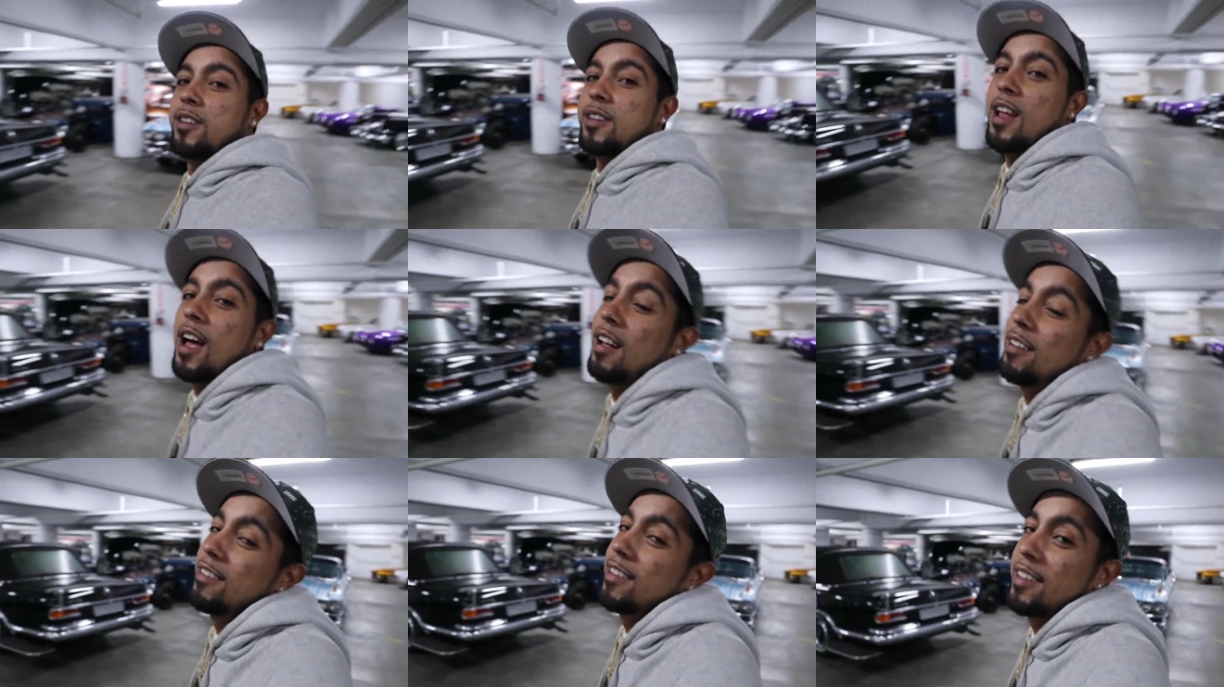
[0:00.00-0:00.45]

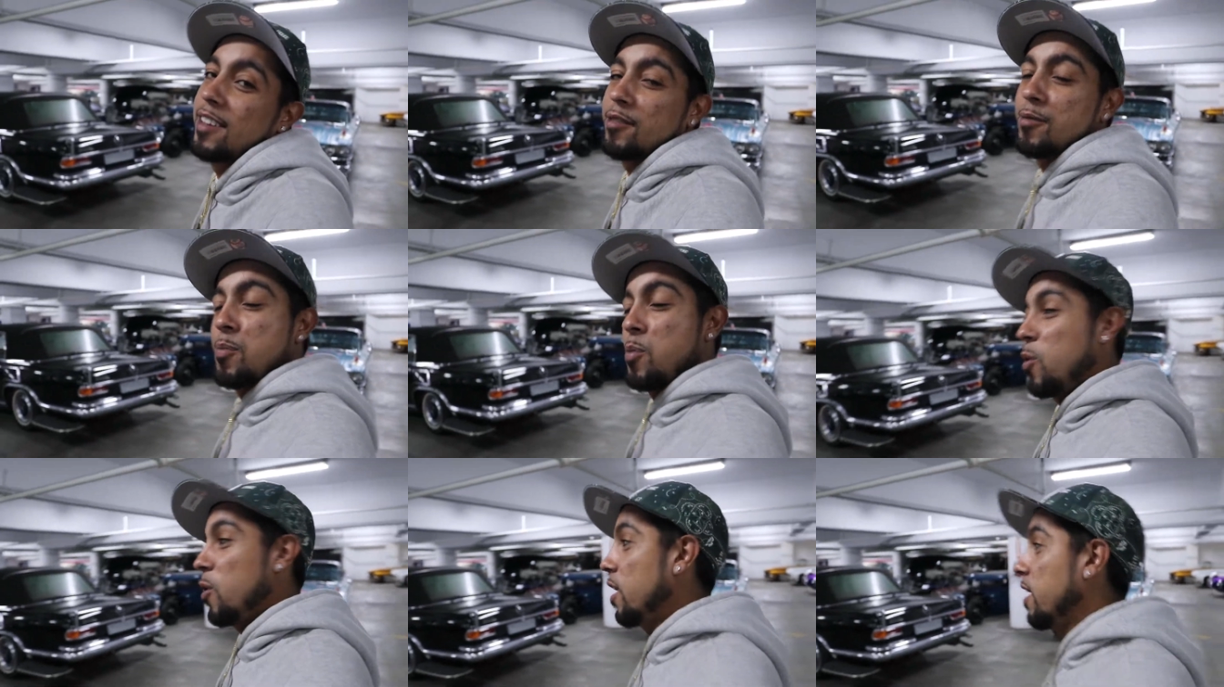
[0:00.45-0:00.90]
Not to give
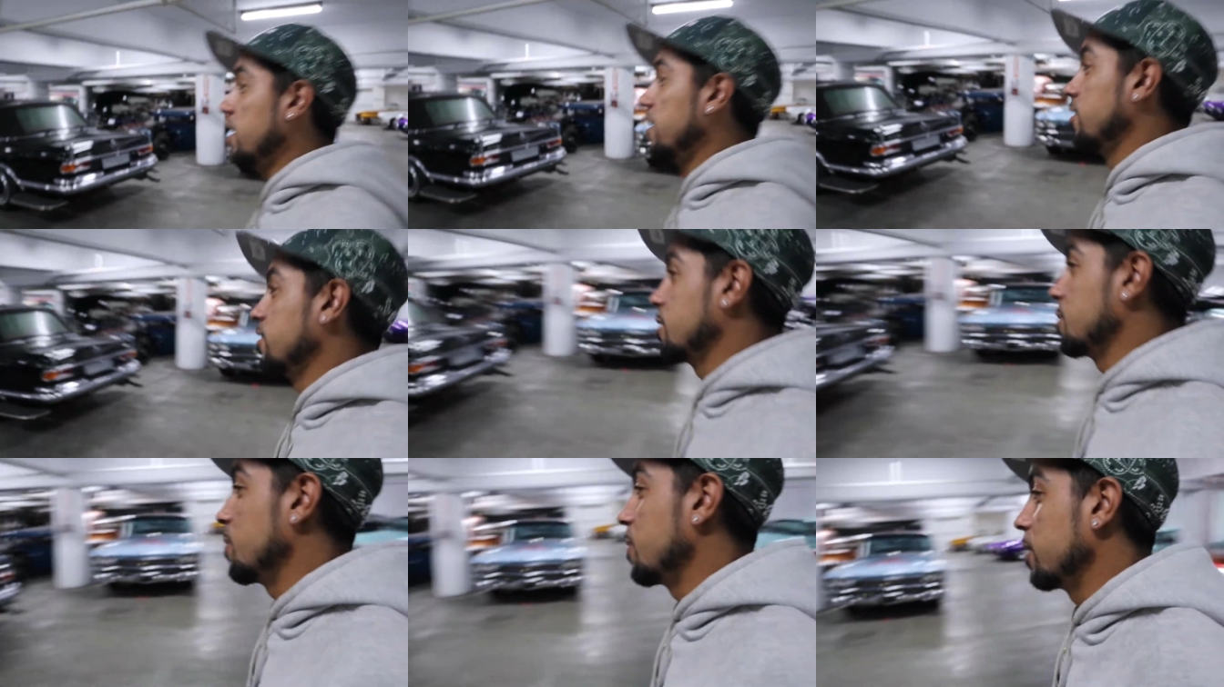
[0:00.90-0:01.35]

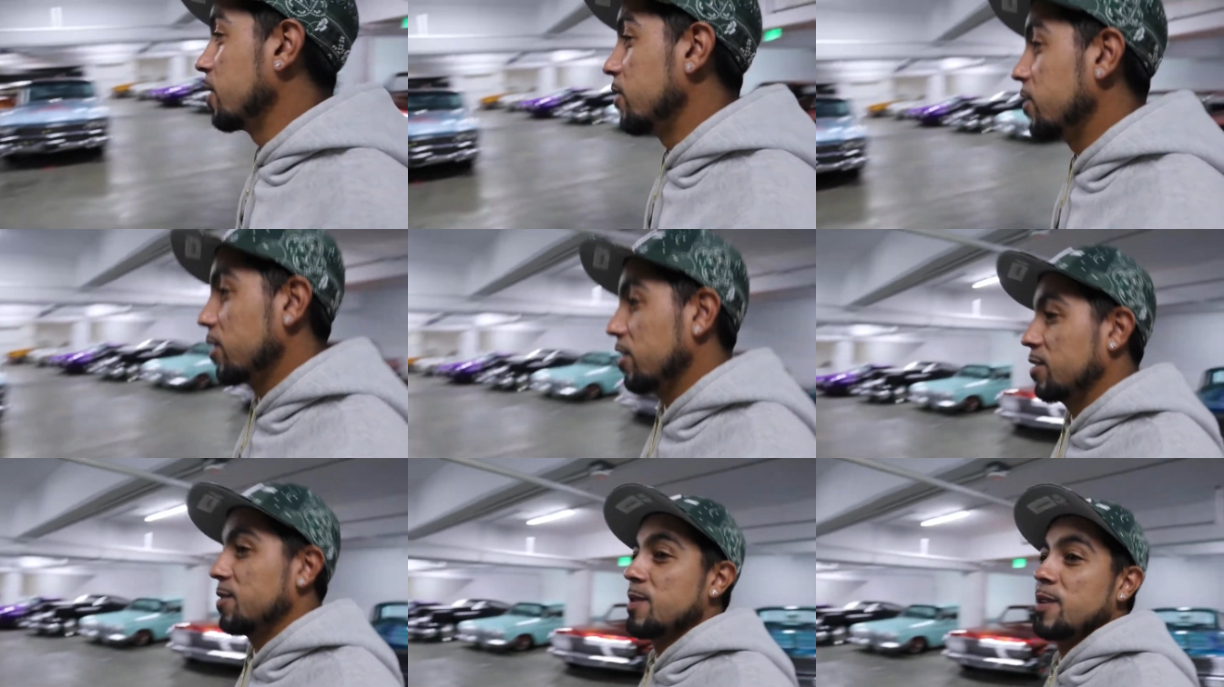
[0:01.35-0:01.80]
praise, but
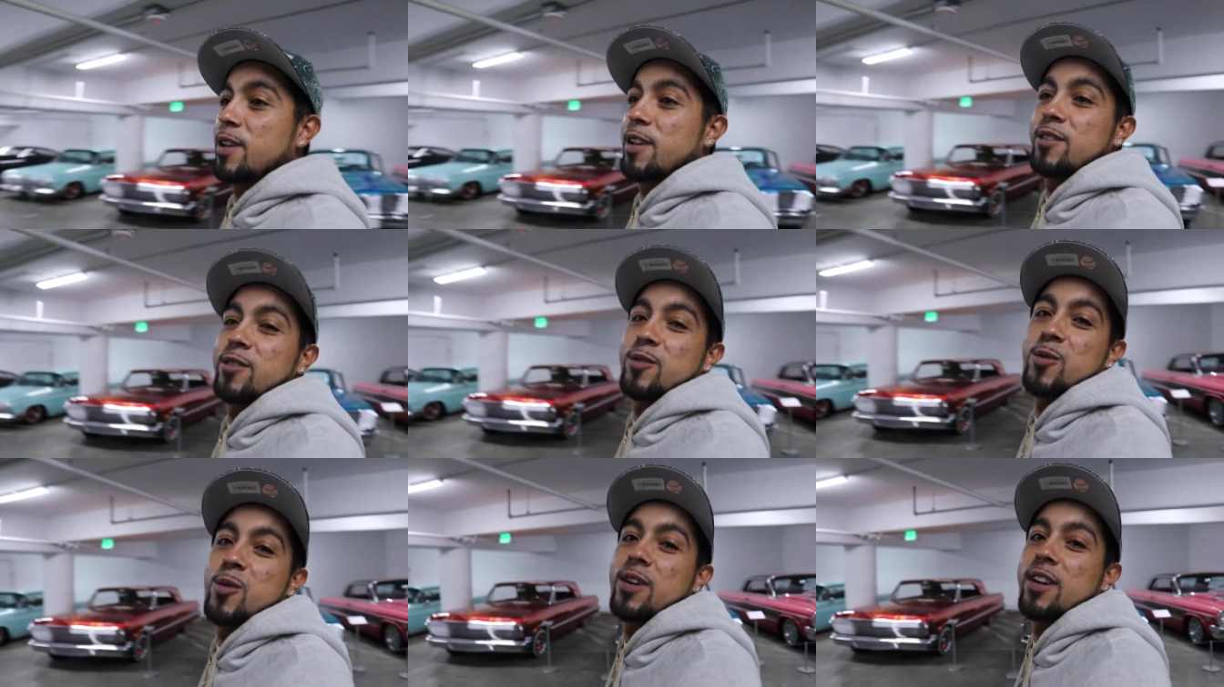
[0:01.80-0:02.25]
just
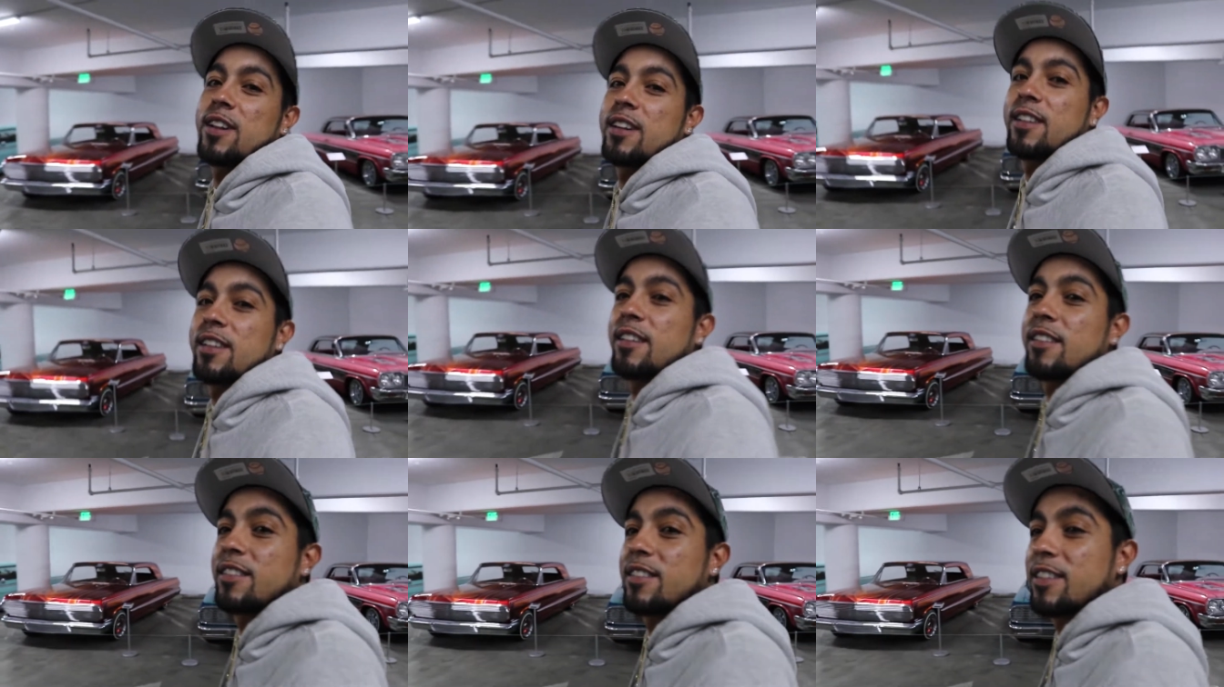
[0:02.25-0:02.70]
because of what it
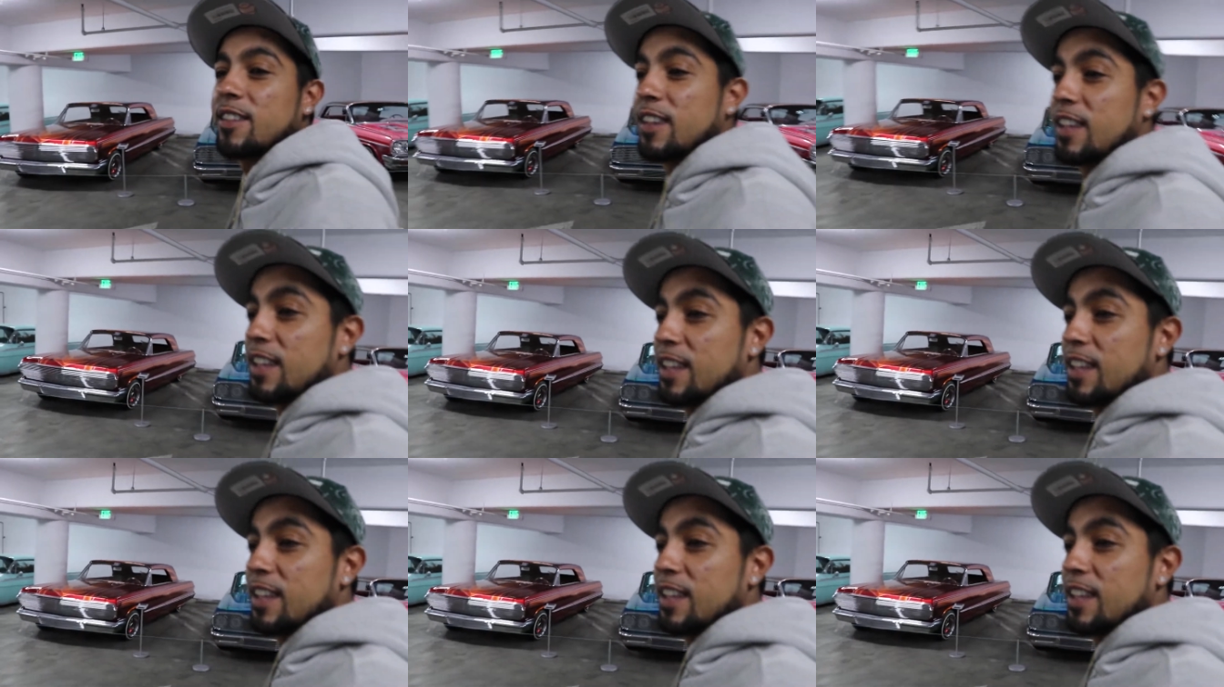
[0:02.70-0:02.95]
is.